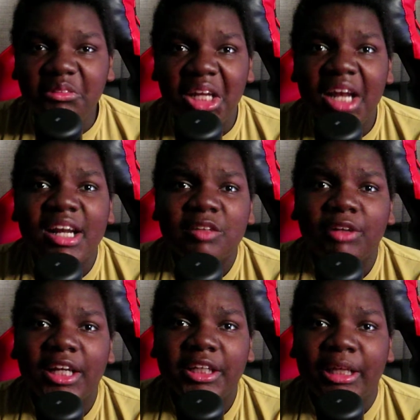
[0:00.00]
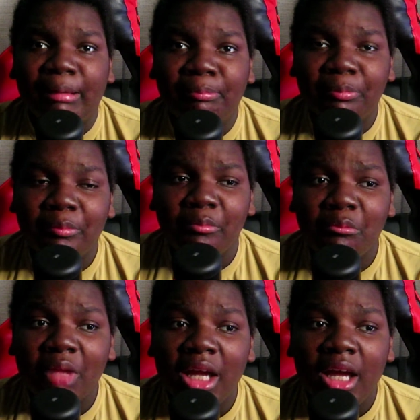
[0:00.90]
And that's what I did.
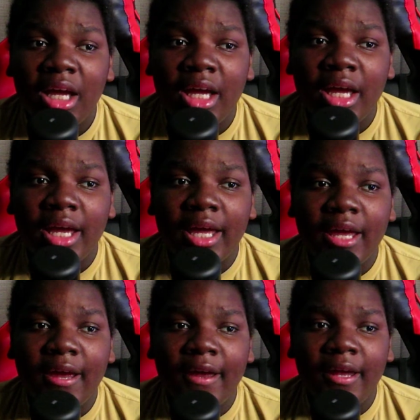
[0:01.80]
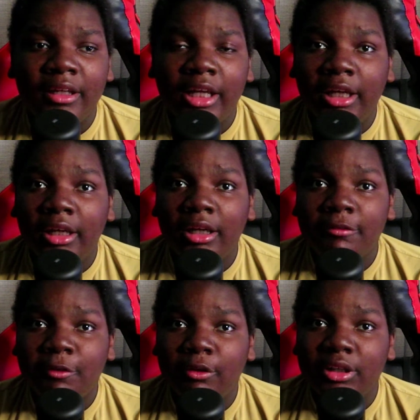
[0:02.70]
And they, of
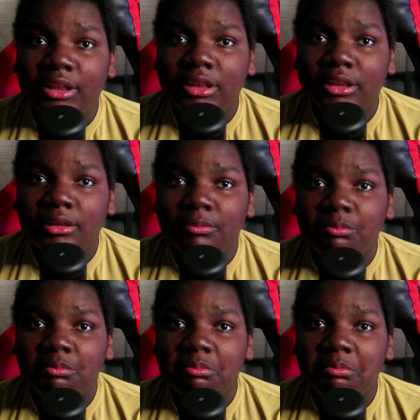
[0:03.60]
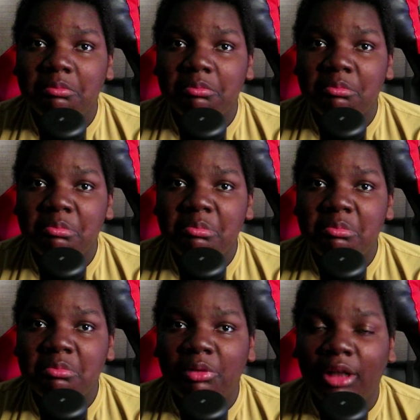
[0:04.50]
course,
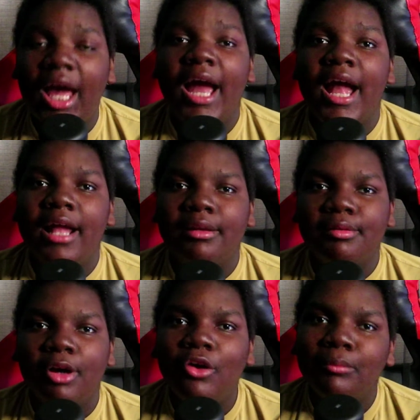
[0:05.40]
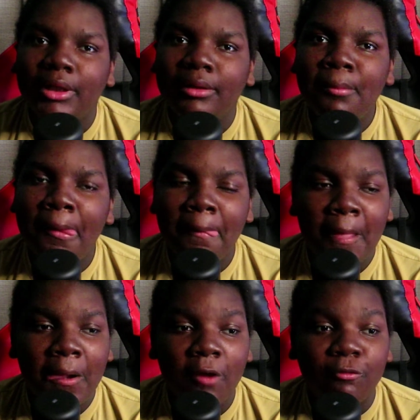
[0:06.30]
lied on me.
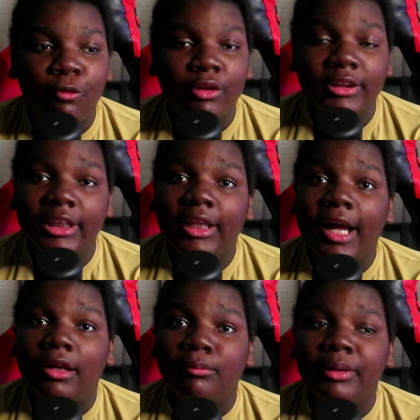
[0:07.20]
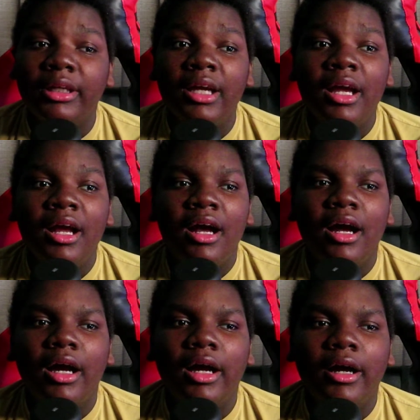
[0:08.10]
Of course, they lied on me.
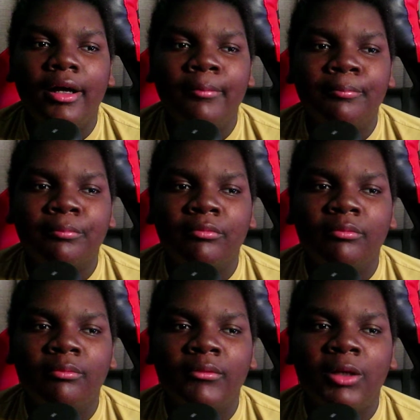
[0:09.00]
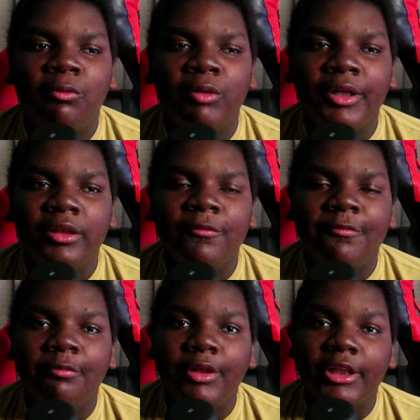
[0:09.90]
Um, when the
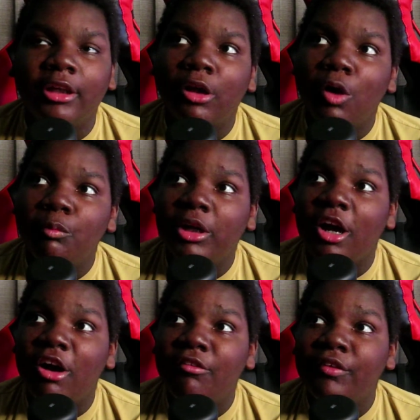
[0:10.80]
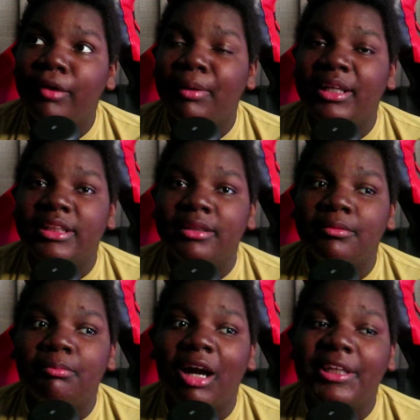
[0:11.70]
when the alarm went off, everybody's
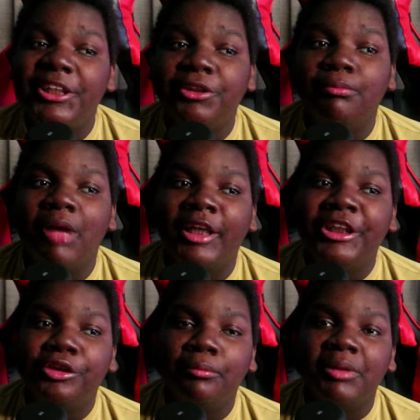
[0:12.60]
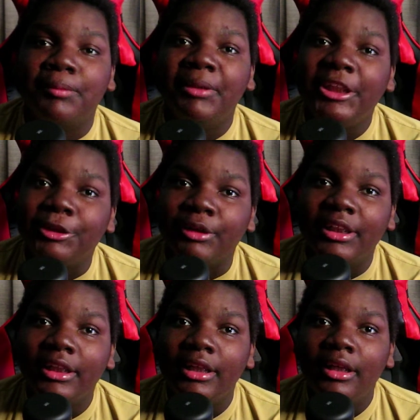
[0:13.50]
my teacher, my teacher, Miss Petrick,